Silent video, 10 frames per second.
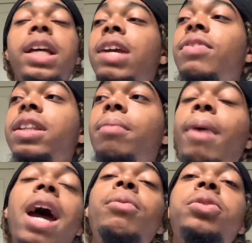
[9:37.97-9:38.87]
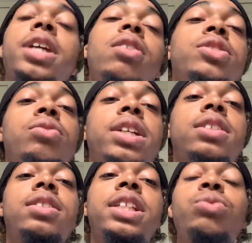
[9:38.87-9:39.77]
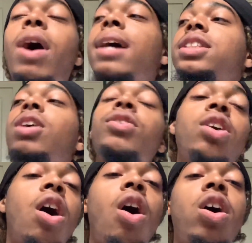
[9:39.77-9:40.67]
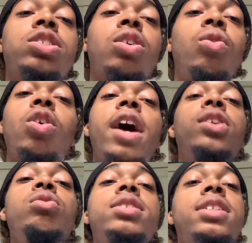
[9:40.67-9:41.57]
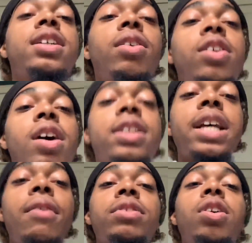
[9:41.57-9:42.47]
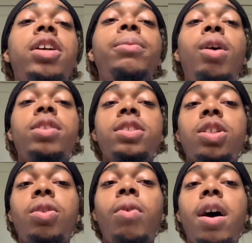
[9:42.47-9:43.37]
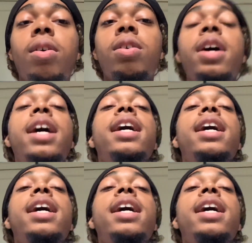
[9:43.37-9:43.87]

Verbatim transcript: even the bible tells you this this why i tell y'all also where i used to tell y'all because i haven't talked about this in a while